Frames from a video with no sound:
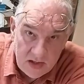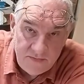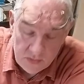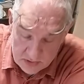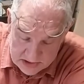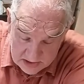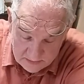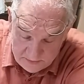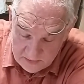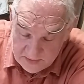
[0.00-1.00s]
Now I've noticed that
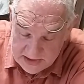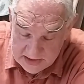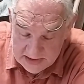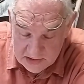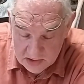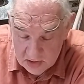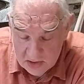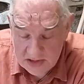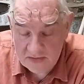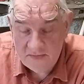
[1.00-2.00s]
a few of these laser
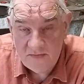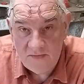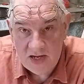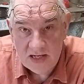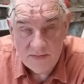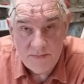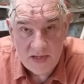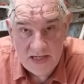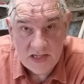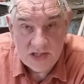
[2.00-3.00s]
cutters have a flat,
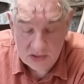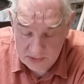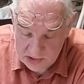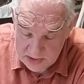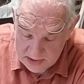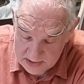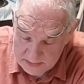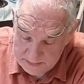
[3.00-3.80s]
plain substrate,